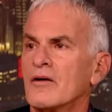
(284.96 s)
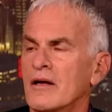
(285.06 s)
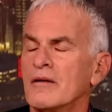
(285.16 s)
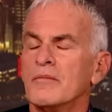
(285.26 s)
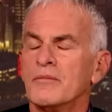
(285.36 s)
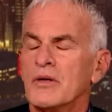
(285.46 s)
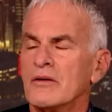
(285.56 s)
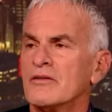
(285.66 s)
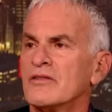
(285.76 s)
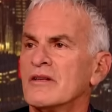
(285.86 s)
Okay,
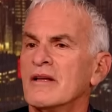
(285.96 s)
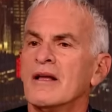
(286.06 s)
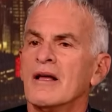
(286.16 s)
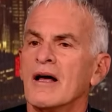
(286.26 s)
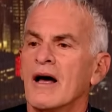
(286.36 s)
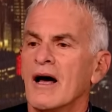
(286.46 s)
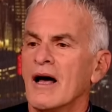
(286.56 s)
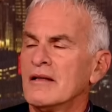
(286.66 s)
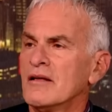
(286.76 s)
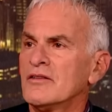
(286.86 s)
Piers,
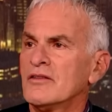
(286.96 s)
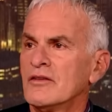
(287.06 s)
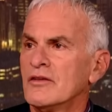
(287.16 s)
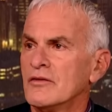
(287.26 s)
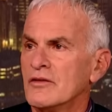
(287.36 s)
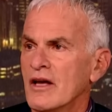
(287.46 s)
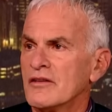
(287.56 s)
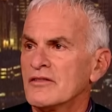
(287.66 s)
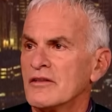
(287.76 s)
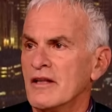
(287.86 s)
I listened to you
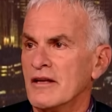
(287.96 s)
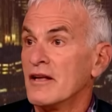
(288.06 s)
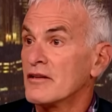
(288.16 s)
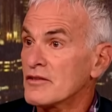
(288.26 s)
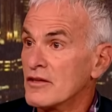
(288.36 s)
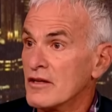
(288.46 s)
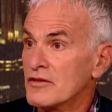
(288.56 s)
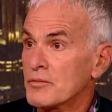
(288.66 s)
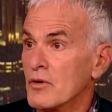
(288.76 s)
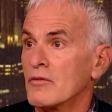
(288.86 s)

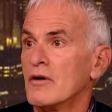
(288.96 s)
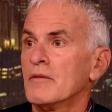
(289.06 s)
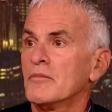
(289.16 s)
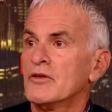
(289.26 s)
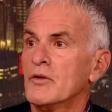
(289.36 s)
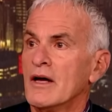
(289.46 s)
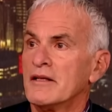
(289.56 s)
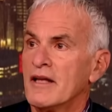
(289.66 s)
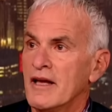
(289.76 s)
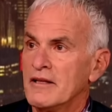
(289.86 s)
yesterday's program when you
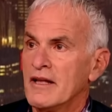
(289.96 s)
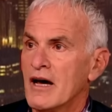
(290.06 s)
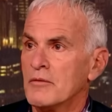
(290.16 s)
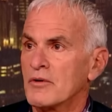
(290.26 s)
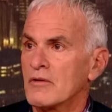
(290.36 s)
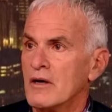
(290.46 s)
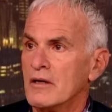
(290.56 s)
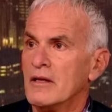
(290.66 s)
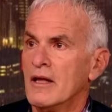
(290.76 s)
had Katie Halper on